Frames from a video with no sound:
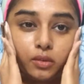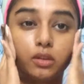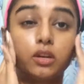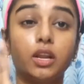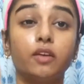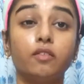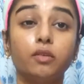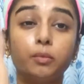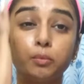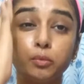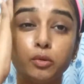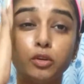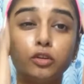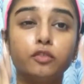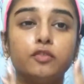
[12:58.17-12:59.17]
Never pull
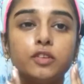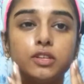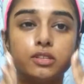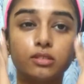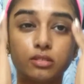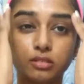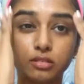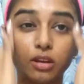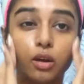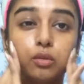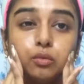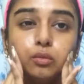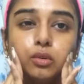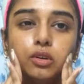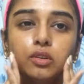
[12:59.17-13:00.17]
your face
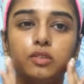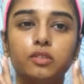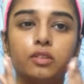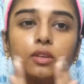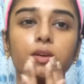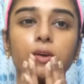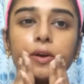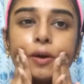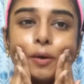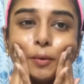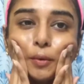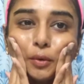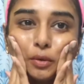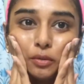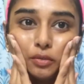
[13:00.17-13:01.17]
downwards.
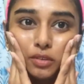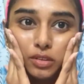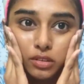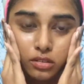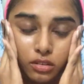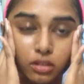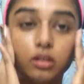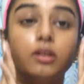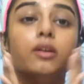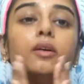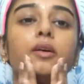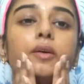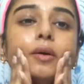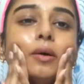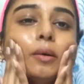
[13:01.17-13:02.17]
Always
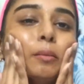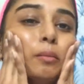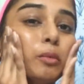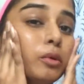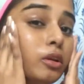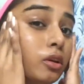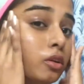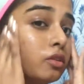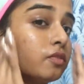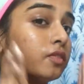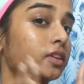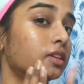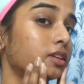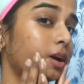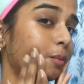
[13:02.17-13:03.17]
pull your
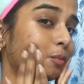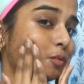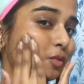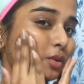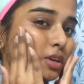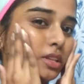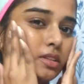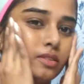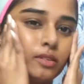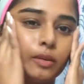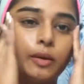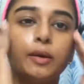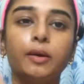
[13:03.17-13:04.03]
face upwards.